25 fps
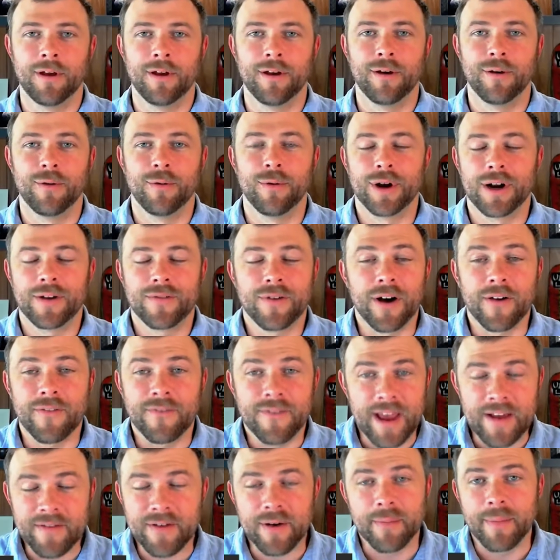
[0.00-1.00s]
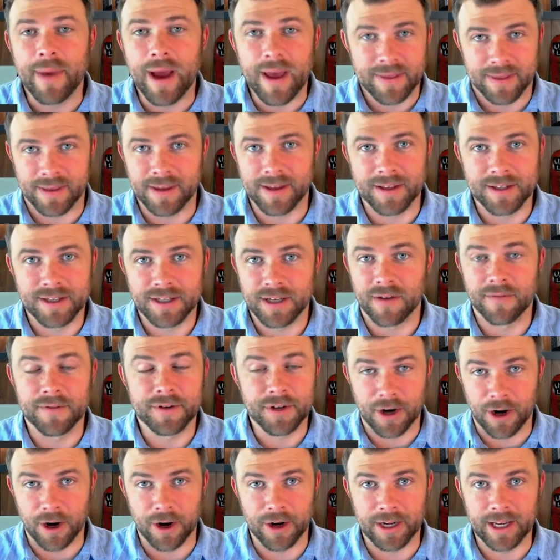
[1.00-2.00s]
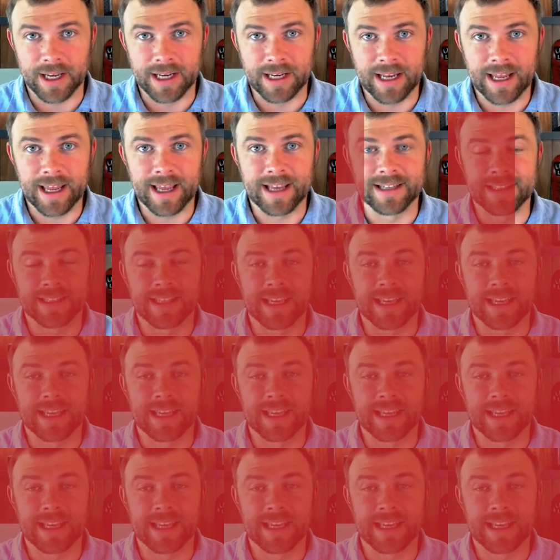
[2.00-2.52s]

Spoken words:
One of our favorite methods of targeting is the